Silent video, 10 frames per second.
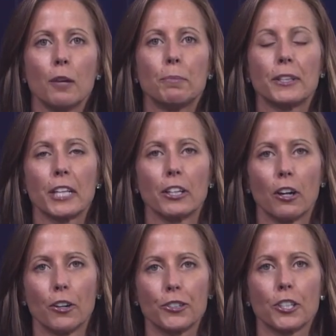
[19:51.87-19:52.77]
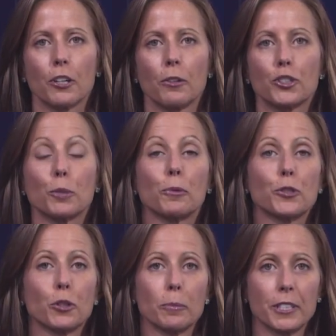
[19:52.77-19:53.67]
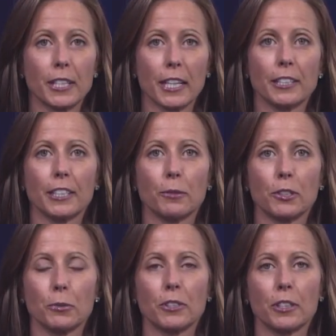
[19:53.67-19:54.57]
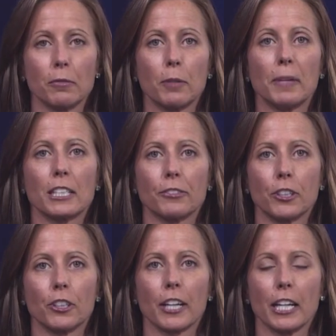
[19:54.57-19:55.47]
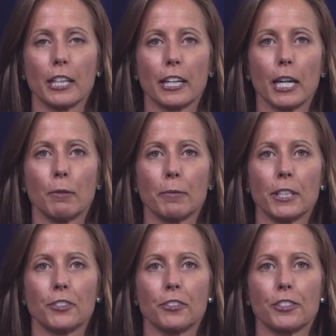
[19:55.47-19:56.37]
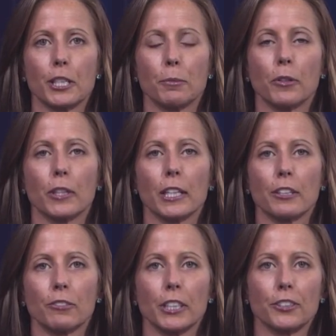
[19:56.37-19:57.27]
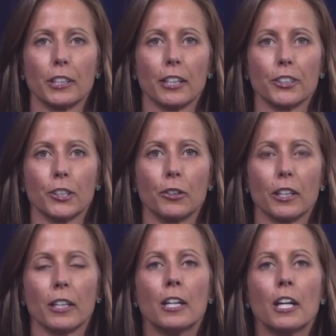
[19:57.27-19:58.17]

But then also Superstorm Sandy, which was a massive hurricane that came up the eastern seaboard and really took out New York.